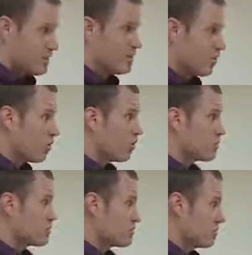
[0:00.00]
in a
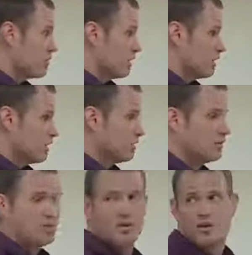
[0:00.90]
rating of some
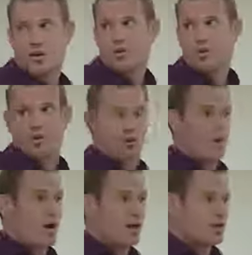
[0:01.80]
kind.
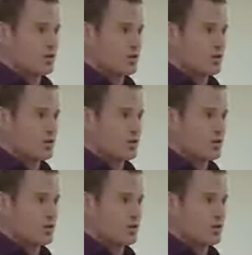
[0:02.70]
And